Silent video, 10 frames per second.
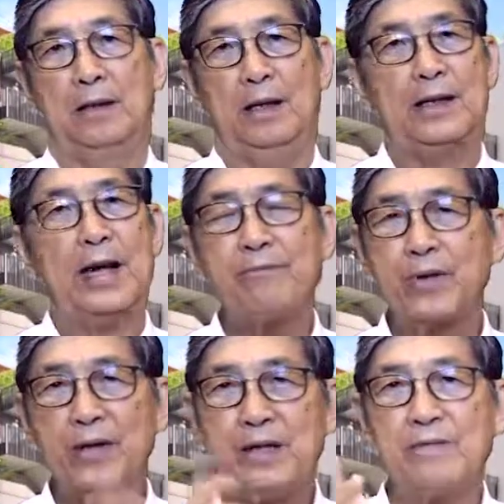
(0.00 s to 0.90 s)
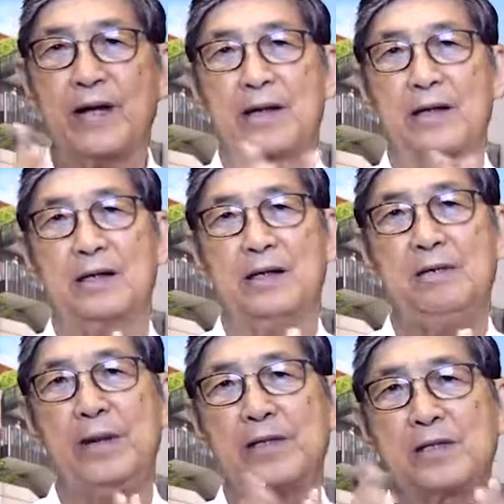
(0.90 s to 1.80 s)
Can't believe that.
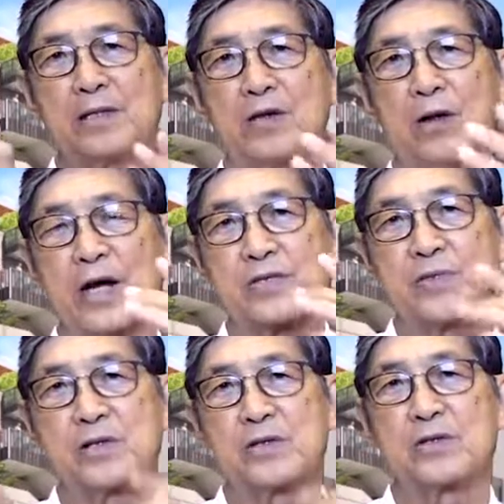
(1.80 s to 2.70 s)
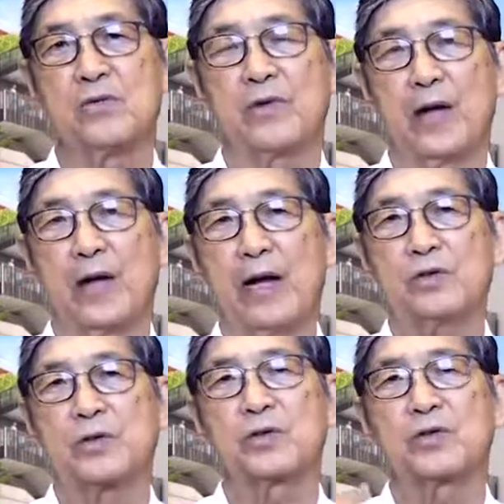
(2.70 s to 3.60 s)
Imagine God asked me to do that. I
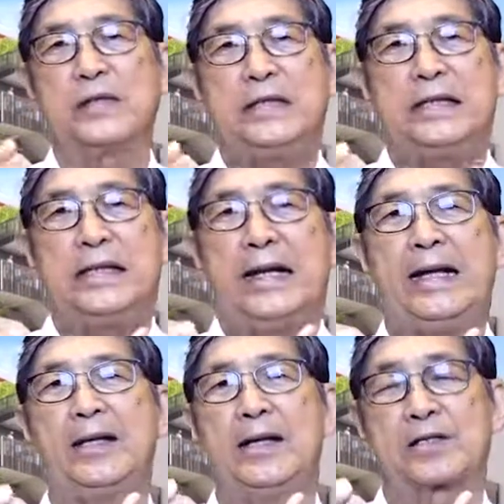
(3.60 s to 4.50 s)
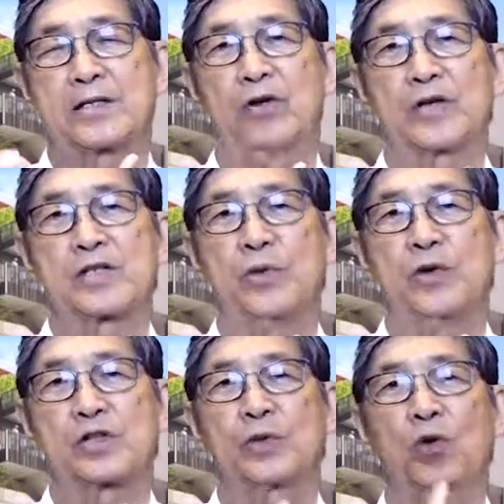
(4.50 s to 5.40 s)
would try to delay it as long as
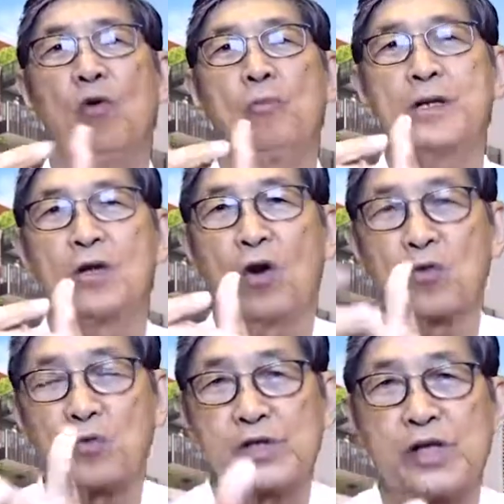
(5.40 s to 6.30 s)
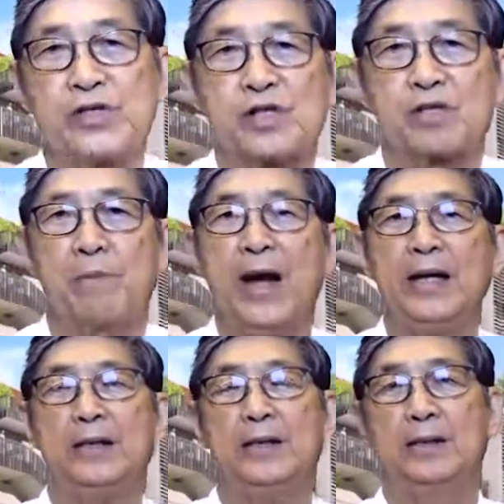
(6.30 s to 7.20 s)
possible, hoping God would change his
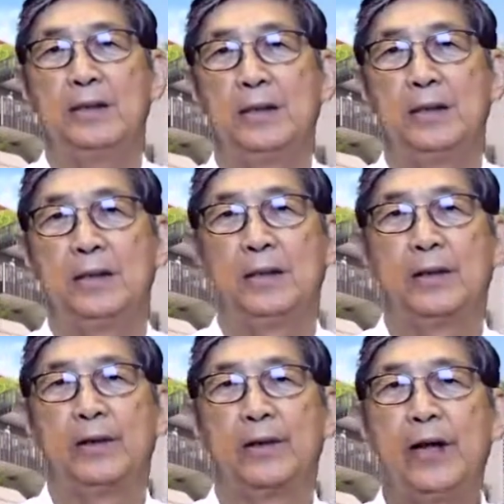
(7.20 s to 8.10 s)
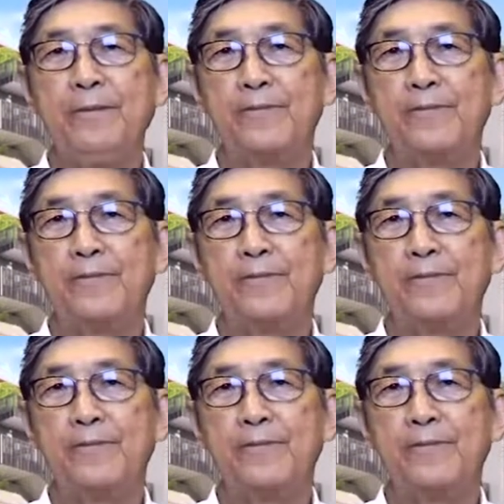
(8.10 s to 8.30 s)
mind. All right?